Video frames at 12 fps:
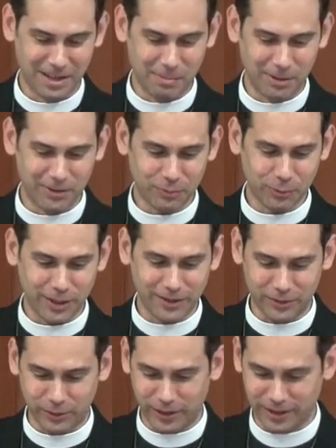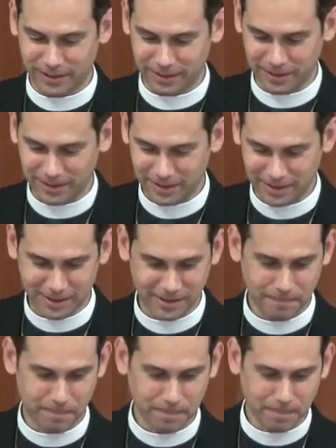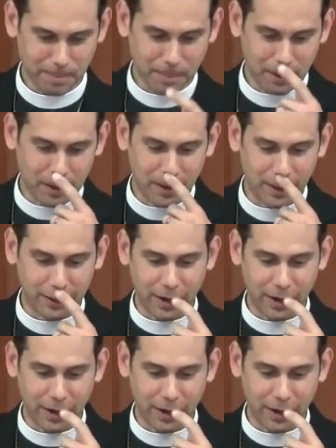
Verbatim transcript: Let me just read it to you. In